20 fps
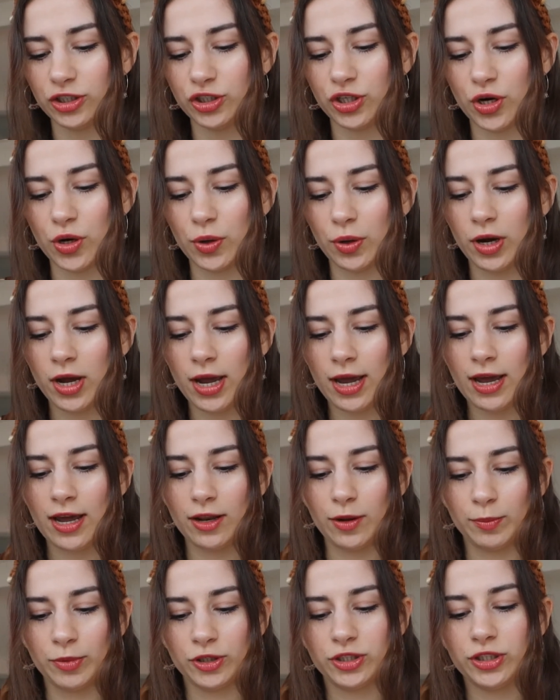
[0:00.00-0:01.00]
So
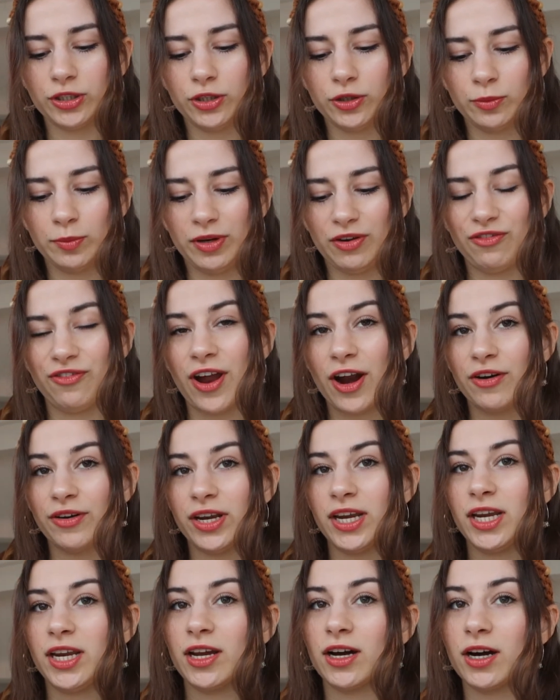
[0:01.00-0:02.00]
the person could be
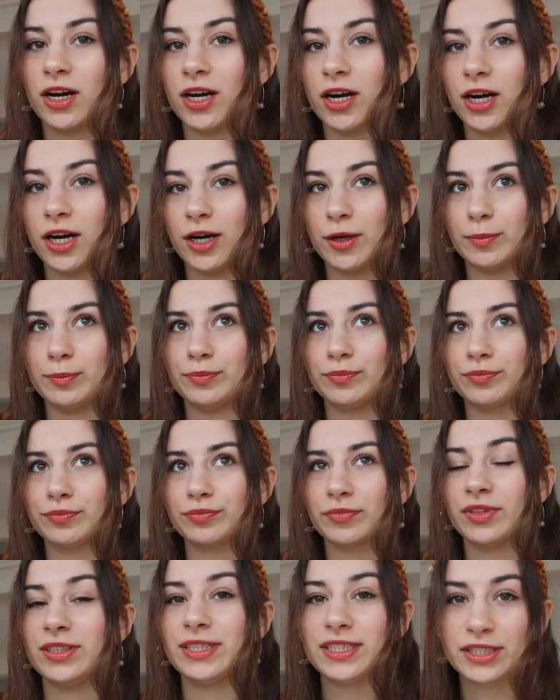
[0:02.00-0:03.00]
very um,
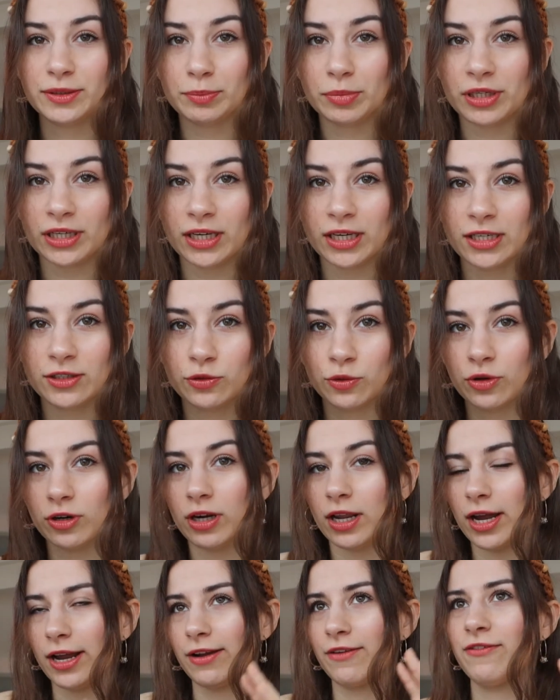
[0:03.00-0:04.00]
disciplined or
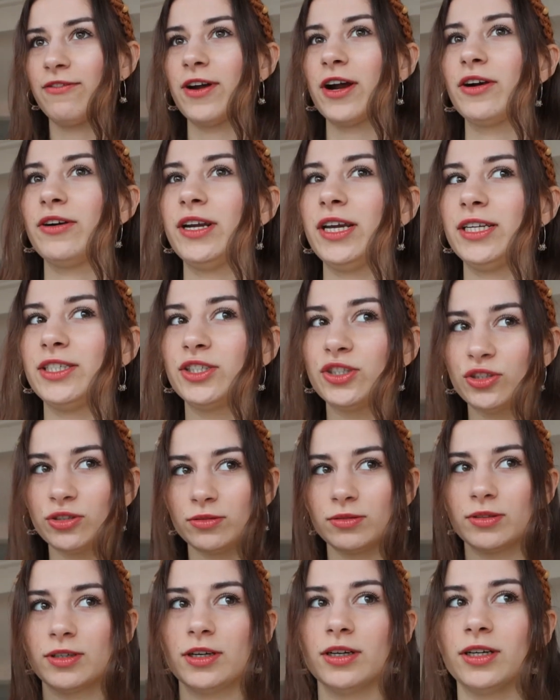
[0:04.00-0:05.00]
like very
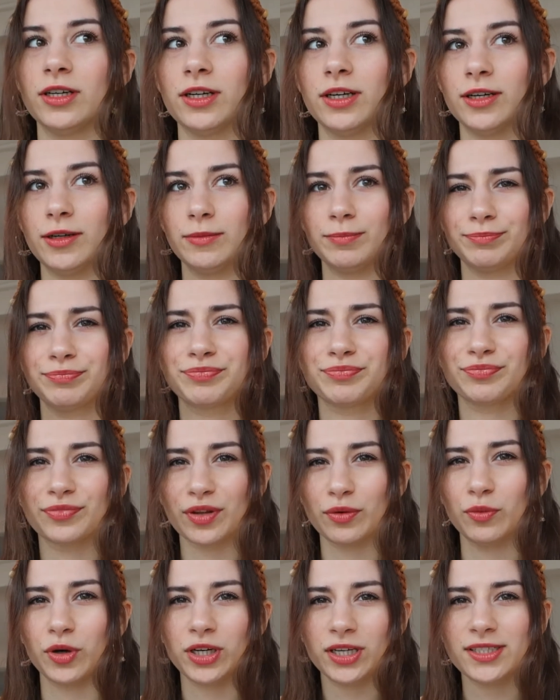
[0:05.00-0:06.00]
um,
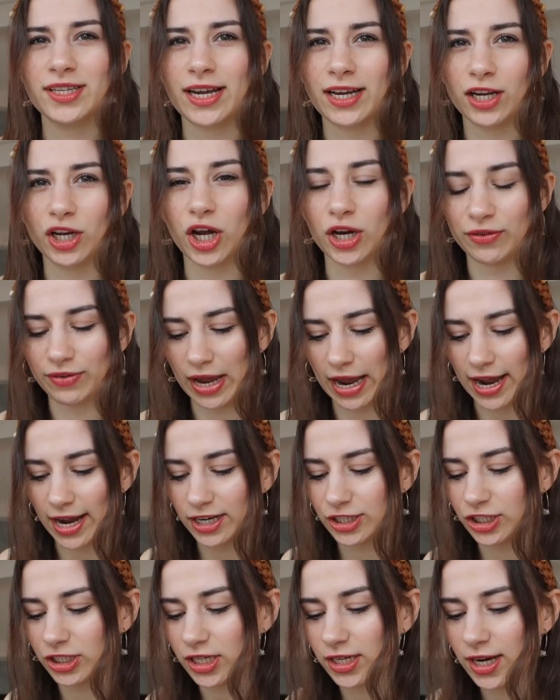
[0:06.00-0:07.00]
want to take a lot of
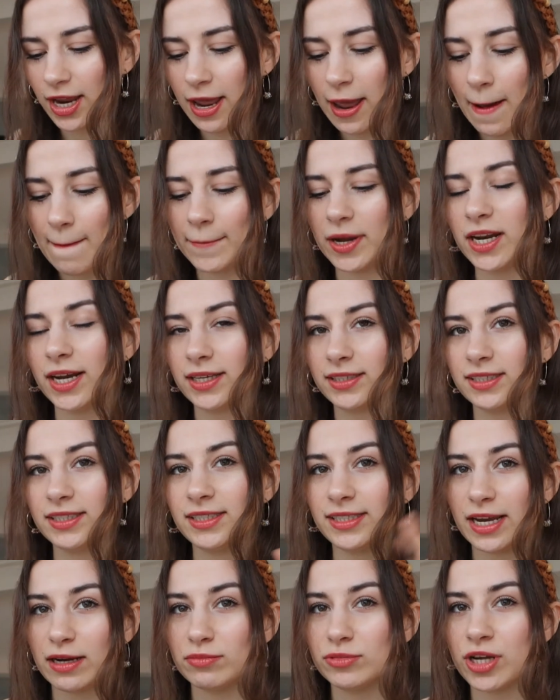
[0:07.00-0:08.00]
action, but at the
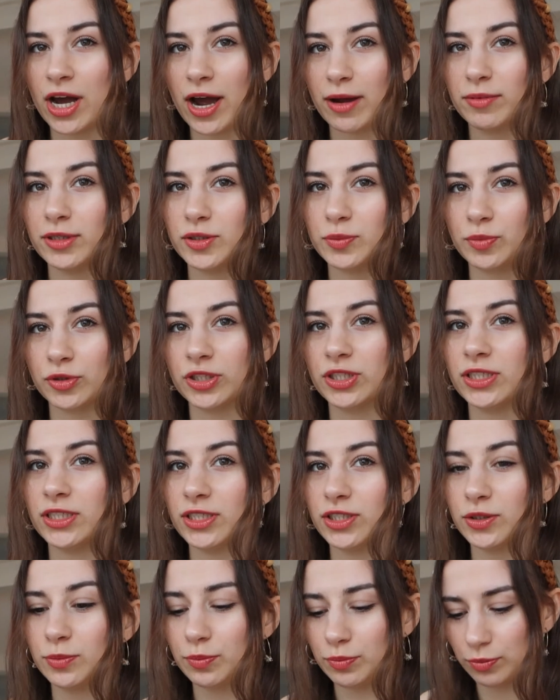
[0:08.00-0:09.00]
same time, this person
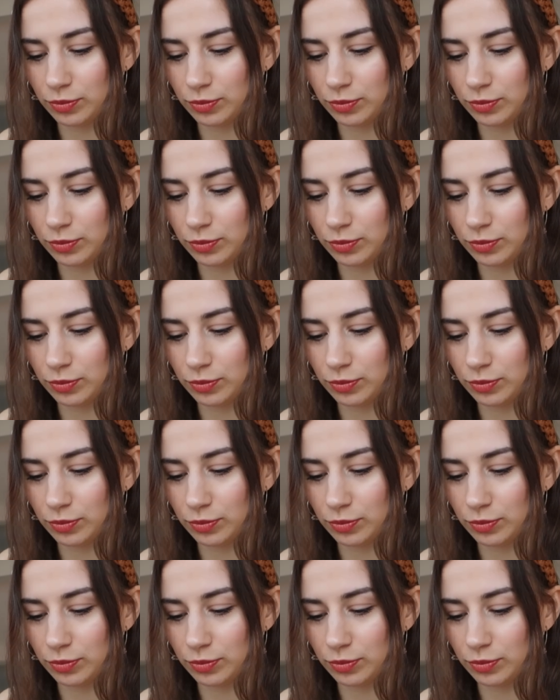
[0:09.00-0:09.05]
is